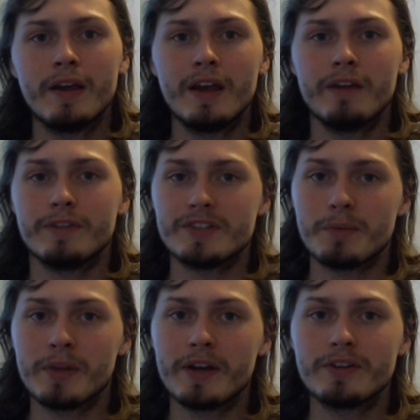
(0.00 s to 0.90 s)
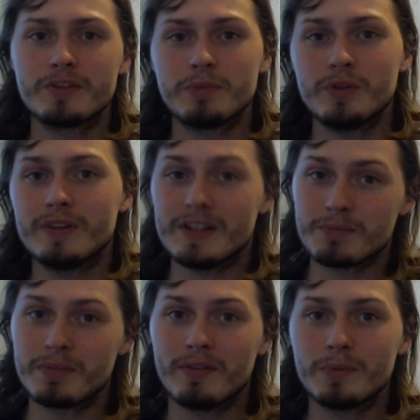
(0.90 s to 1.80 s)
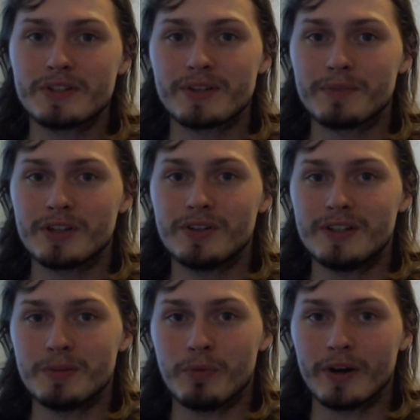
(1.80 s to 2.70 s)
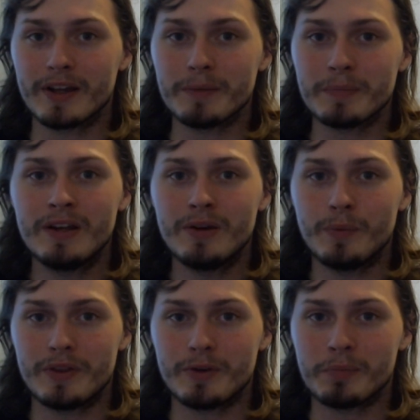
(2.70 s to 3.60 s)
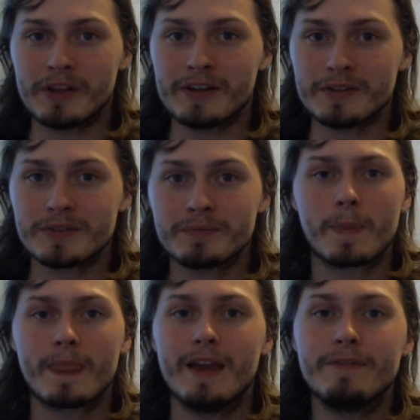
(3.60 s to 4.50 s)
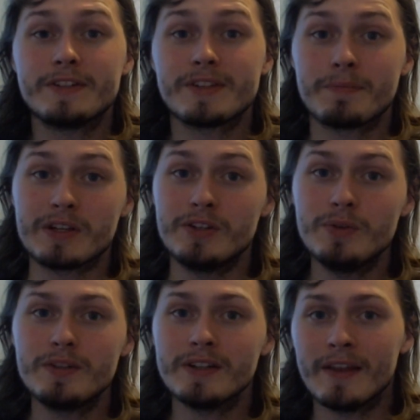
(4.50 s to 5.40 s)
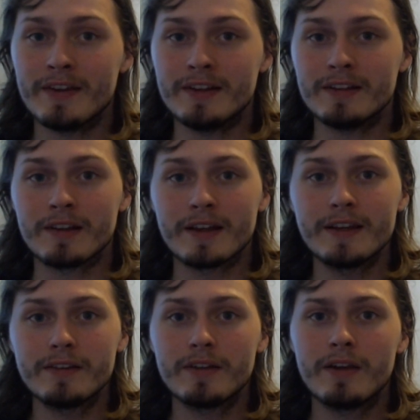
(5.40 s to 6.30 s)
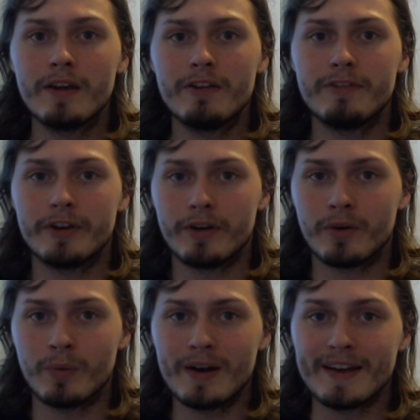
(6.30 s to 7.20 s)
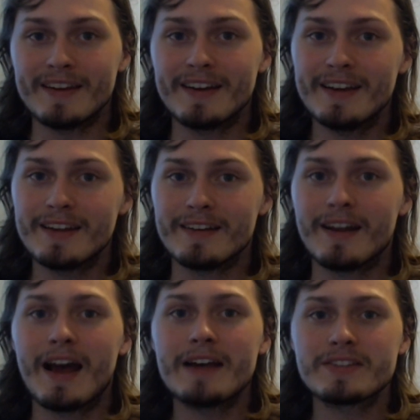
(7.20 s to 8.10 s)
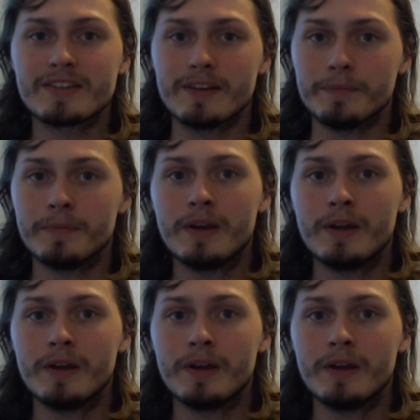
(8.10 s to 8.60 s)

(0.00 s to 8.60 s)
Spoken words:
If it's a player dispute, it's probably something you need to bring up with your players. If it's something you did that they didn't like, figure out why. Again, ask them,